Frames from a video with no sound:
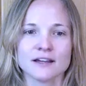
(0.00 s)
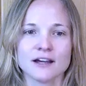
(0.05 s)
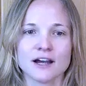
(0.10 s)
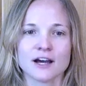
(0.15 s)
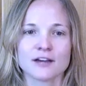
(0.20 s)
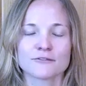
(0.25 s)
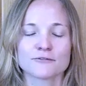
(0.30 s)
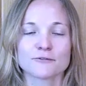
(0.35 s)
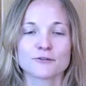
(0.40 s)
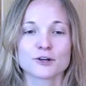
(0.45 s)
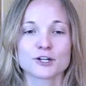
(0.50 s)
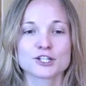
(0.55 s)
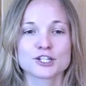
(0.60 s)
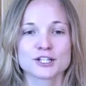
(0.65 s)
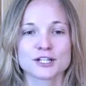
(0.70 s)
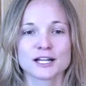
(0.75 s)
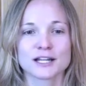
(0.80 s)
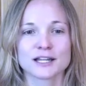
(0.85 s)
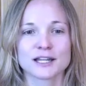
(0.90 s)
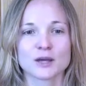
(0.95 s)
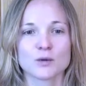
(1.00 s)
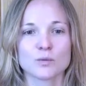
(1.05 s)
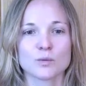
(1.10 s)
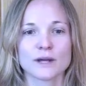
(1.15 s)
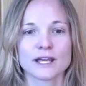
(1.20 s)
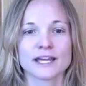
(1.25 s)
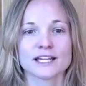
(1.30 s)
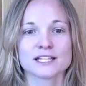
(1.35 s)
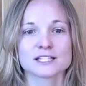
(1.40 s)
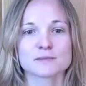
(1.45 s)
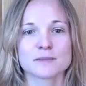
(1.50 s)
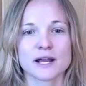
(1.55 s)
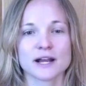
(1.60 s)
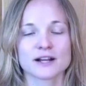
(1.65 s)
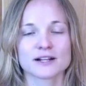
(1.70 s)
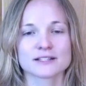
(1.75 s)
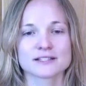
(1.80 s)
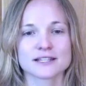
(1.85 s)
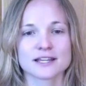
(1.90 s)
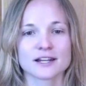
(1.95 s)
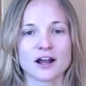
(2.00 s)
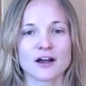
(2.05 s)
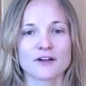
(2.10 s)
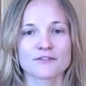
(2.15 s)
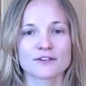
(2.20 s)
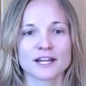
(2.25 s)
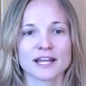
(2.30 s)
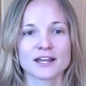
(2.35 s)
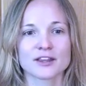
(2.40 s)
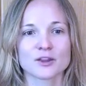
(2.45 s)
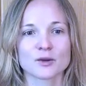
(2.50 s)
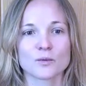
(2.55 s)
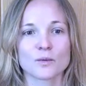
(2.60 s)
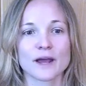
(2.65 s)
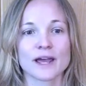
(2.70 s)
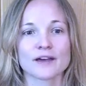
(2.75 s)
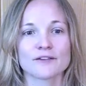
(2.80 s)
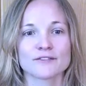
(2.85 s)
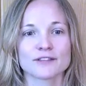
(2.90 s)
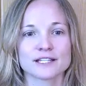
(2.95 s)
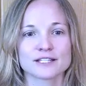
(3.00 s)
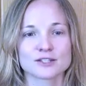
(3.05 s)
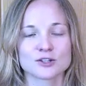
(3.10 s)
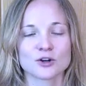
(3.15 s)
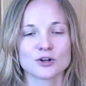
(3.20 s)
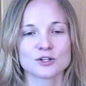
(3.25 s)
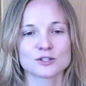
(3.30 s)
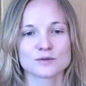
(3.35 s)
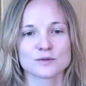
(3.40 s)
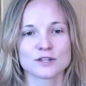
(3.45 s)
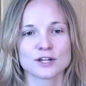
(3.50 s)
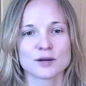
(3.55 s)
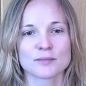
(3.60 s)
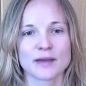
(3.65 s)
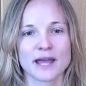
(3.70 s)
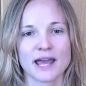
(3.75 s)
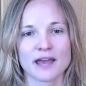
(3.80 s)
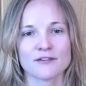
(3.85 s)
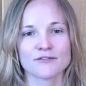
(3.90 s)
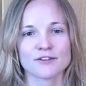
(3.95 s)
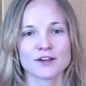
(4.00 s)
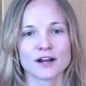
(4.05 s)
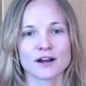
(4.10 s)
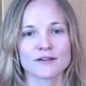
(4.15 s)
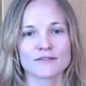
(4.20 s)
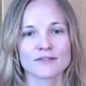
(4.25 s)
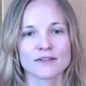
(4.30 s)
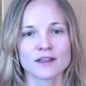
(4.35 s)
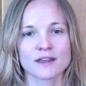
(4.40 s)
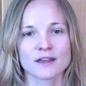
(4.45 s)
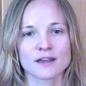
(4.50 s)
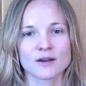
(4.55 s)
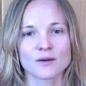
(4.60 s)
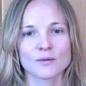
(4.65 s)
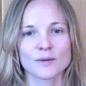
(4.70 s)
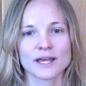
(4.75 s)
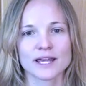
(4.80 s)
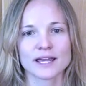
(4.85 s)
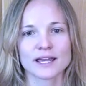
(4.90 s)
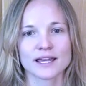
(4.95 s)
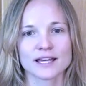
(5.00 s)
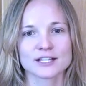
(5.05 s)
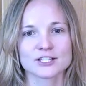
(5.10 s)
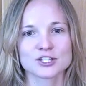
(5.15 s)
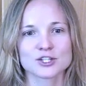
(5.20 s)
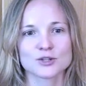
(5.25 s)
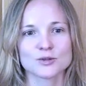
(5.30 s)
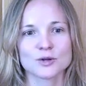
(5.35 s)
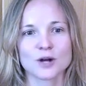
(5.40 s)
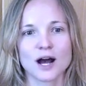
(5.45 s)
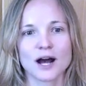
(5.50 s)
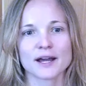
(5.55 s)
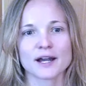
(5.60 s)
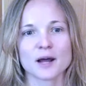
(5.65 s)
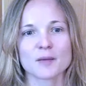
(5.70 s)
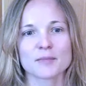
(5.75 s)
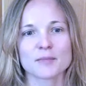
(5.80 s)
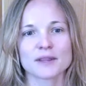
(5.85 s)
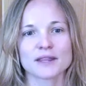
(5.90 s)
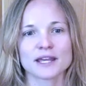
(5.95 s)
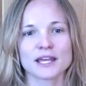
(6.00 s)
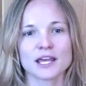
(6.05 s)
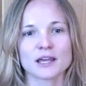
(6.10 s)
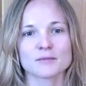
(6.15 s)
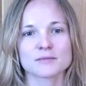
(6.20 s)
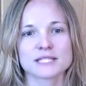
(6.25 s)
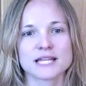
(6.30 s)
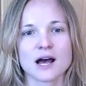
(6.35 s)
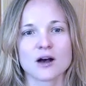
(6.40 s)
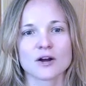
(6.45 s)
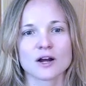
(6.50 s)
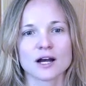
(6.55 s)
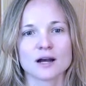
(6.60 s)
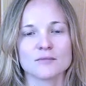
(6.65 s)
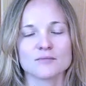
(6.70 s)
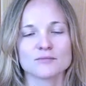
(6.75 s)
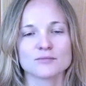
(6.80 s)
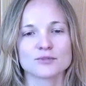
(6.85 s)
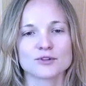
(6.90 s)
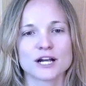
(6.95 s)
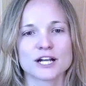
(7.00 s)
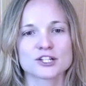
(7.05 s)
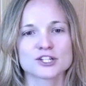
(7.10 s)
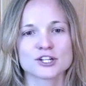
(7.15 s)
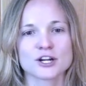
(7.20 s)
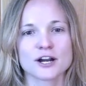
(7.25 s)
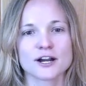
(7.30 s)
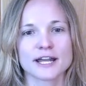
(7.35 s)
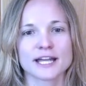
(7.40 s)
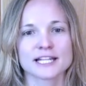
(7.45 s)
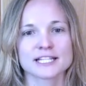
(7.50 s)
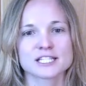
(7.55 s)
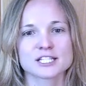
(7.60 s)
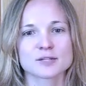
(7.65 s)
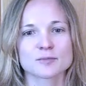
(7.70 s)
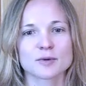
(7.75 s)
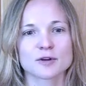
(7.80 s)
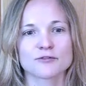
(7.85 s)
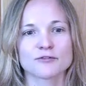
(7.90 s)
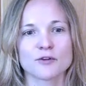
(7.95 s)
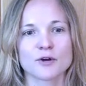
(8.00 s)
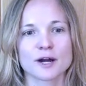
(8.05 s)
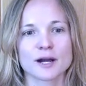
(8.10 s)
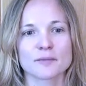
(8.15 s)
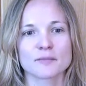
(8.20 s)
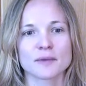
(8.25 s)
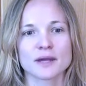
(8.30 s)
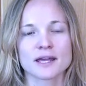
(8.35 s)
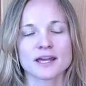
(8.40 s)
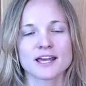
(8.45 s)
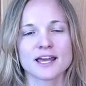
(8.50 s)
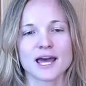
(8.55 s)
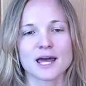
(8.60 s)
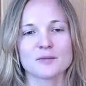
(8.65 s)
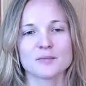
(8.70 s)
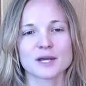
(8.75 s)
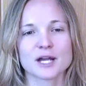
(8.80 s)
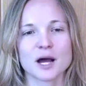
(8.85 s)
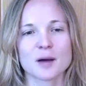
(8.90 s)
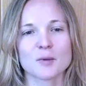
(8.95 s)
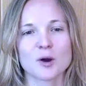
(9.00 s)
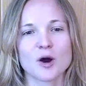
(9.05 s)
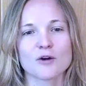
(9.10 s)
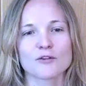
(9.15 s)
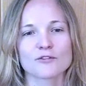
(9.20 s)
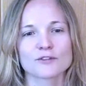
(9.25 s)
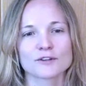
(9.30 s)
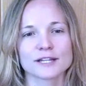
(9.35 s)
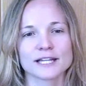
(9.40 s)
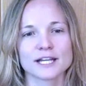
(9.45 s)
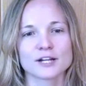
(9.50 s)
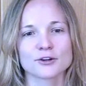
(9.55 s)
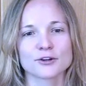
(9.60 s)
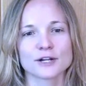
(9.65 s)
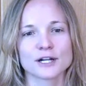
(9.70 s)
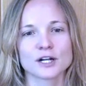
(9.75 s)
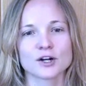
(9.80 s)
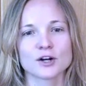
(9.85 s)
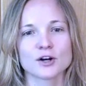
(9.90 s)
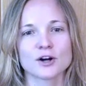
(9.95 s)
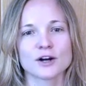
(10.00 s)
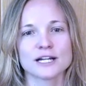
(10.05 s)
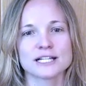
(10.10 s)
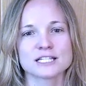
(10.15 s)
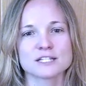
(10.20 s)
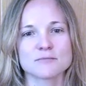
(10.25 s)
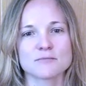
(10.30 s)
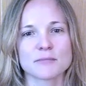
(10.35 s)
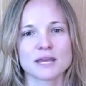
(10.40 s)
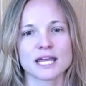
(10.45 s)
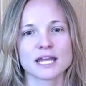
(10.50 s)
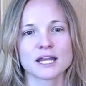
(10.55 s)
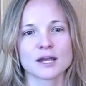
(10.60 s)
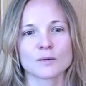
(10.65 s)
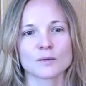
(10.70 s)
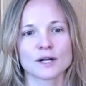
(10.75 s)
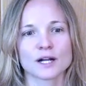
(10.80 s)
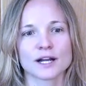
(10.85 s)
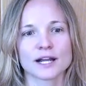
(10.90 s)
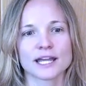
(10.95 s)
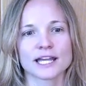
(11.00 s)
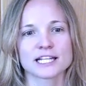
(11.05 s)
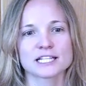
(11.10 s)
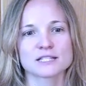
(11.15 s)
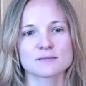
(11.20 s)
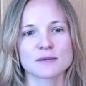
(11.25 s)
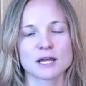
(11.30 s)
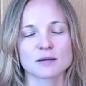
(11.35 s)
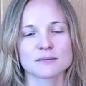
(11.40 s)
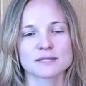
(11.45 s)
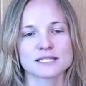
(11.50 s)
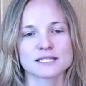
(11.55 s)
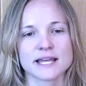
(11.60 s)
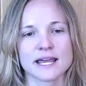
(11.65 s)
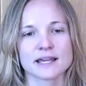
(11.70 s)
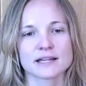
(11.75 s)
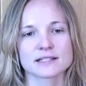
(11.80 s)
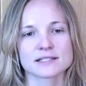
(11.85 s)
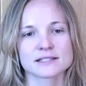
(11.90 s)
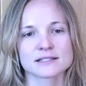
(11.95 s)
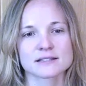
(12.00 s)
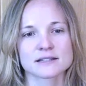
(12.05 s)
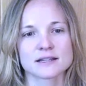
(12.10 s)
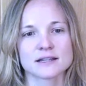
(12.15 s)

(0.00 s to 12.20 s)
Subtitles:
Unfortunately, we as parents can often get in the way of these goals with our behavior. We can get too caught up in the game's outcome, pressure our kids to perform, and become overly critical and demeaning when our kids make mistakes.